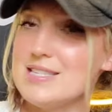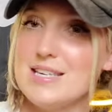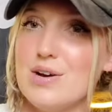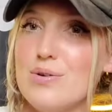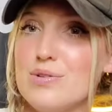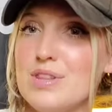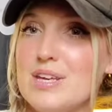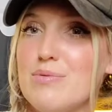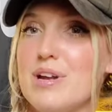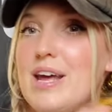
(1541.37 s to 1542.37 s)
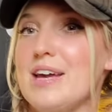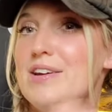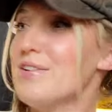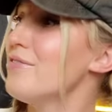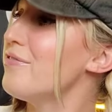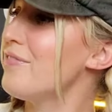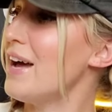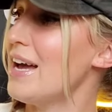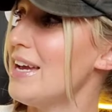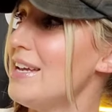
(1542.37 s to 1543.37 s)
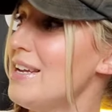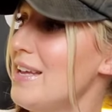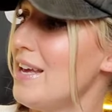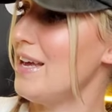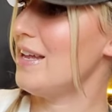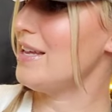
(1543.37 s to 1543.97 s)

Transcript: the only one I could find and